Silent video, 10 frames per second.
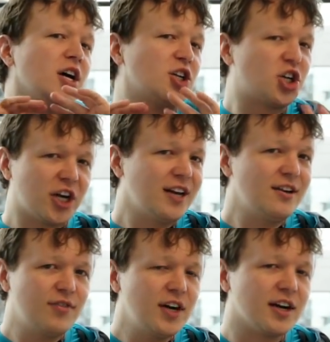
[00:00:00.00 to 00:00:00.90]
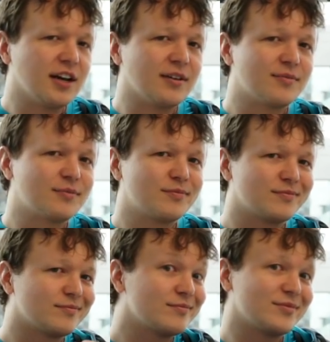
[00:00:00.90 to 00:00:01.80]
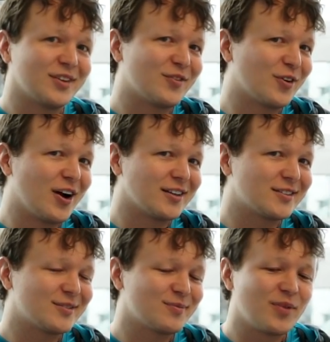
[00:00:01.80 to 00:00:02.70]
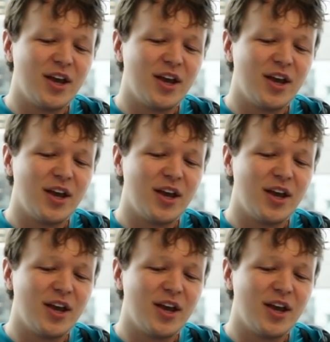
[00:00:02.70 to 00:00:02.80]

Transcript: chicken divinity for us.